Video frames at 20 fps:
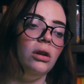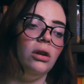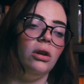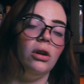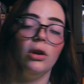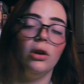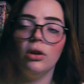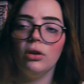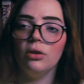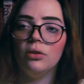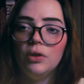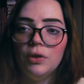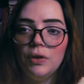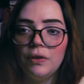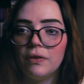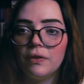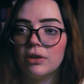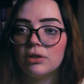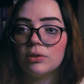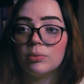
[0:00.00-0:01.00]
girl who
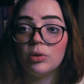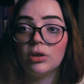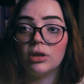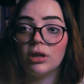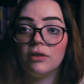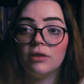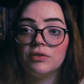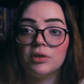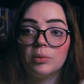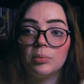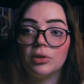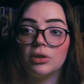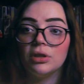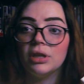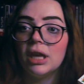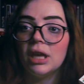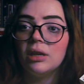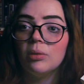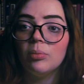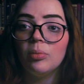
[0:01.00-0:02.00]
feels more comfortable
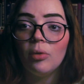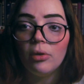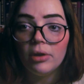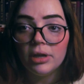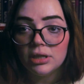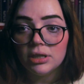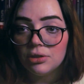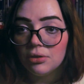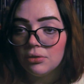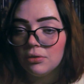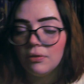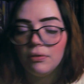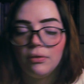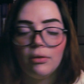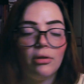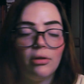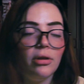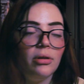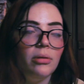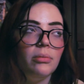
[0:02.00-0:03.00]
in a boy's
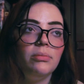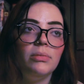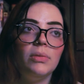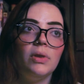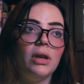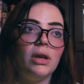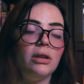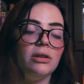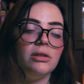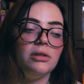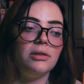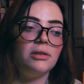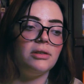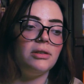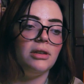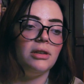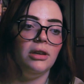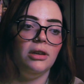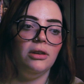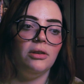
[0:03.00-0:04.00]
uniform.
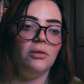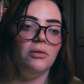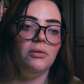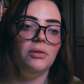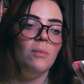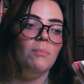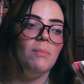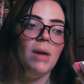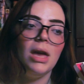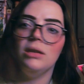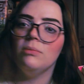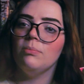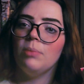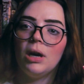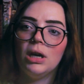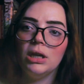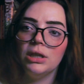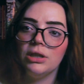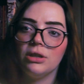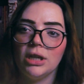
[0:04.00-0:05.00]
There's, you know, men
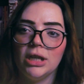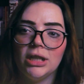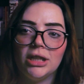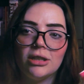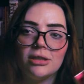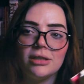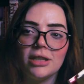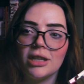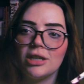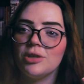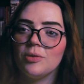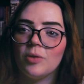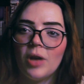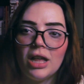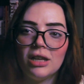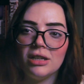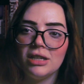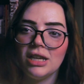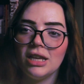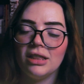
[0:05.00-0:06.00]
pondering their
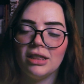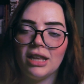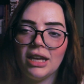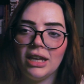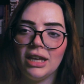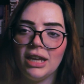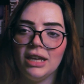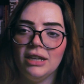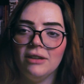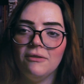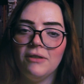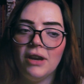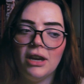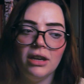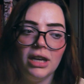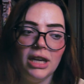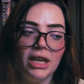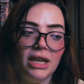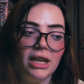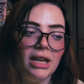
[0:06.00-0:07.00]
sexuality, like in a
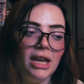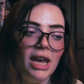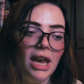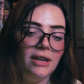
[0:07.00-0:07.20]
very